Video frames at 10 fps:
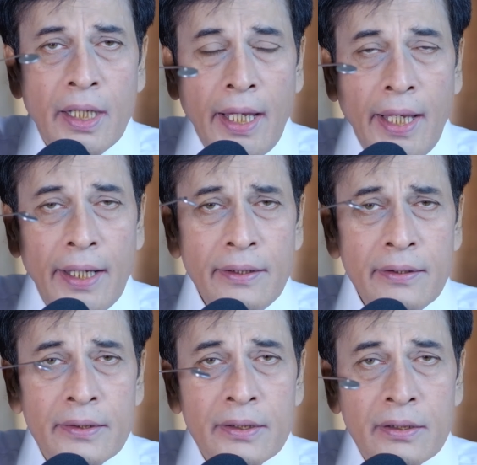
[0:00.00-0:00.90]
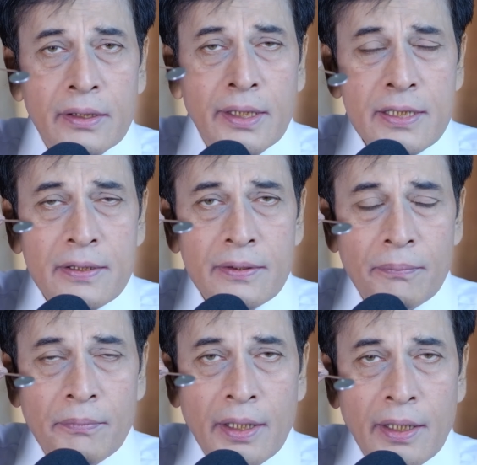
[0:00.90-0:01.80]
and this
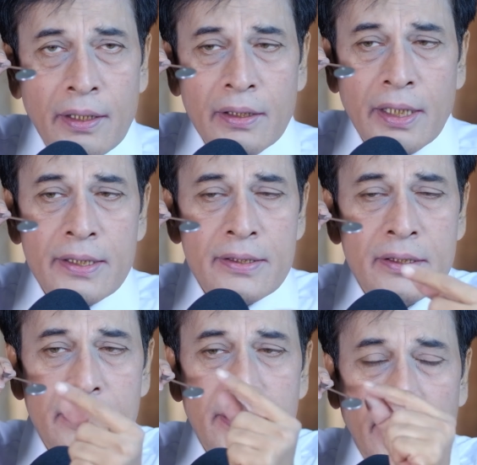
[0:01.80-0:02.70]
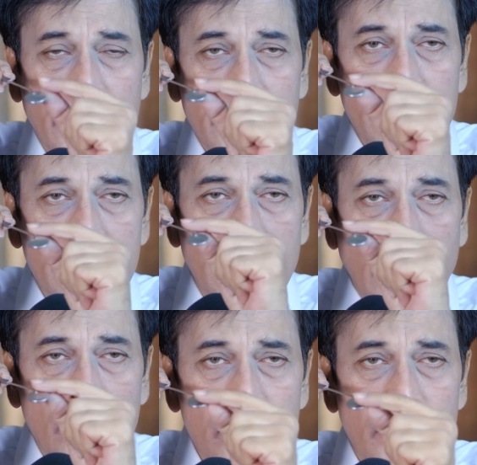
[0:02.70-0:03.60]
mirror is directed
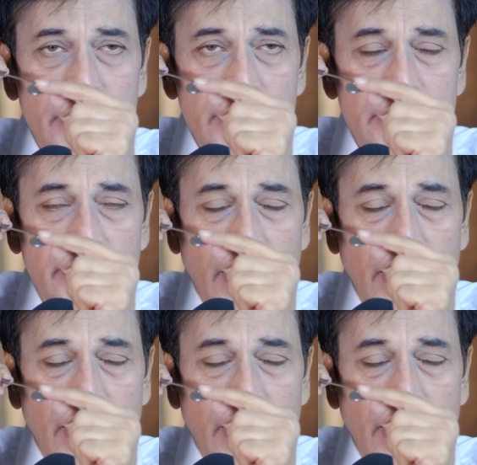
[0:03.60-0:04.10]
downward